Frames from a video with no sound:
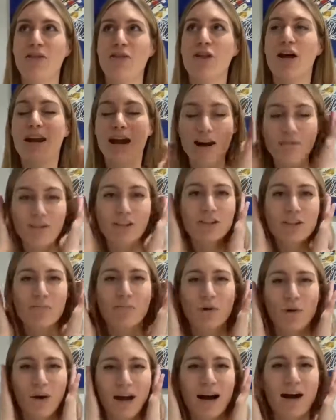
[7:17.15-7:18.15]
than having to
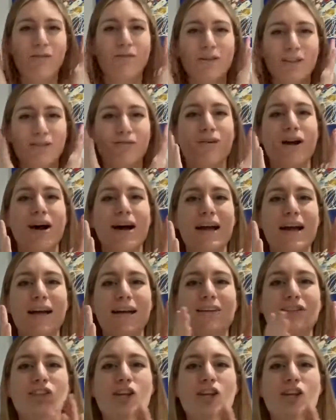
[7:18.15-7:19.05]
block out this crying.